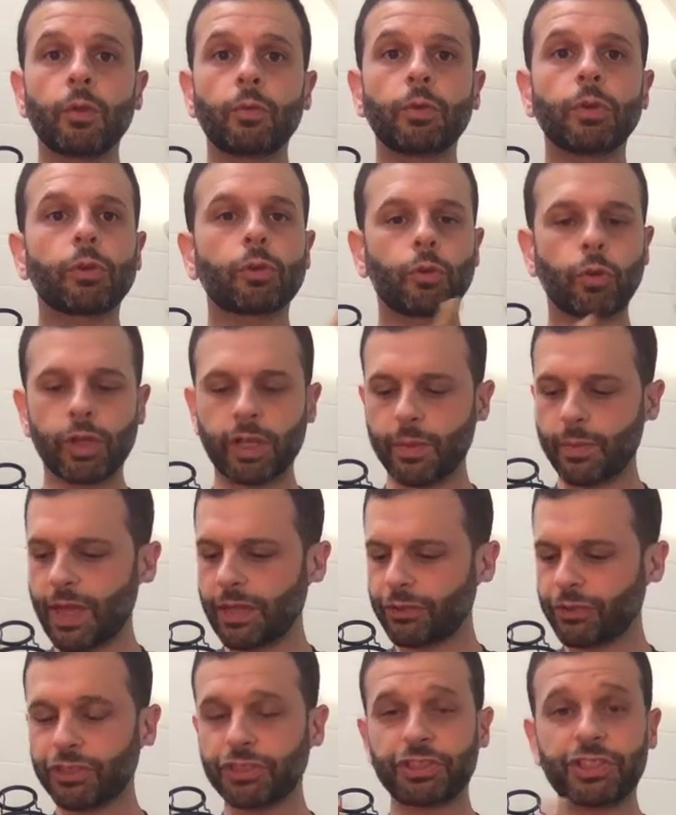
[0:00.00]
Real quick
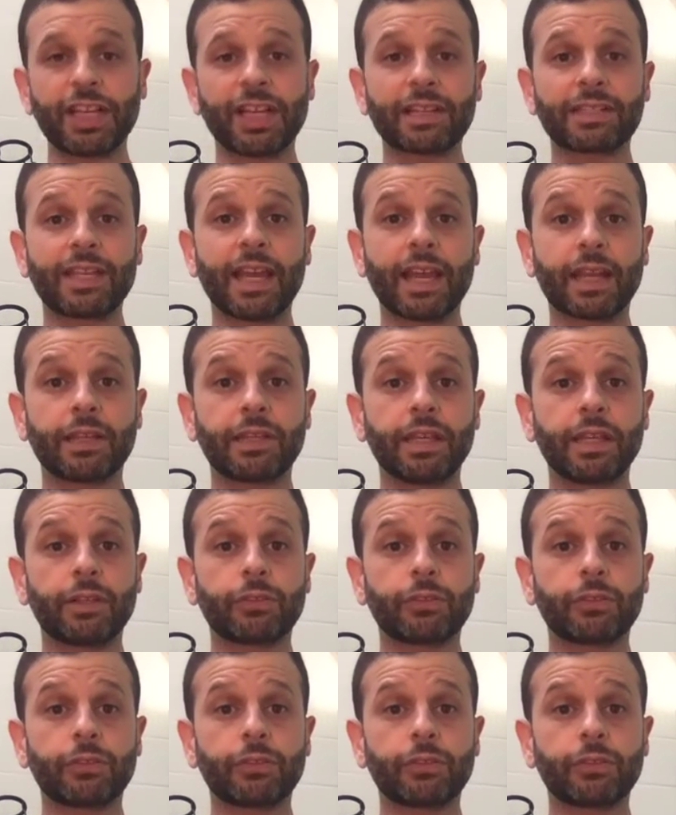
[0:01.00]
about stick technique.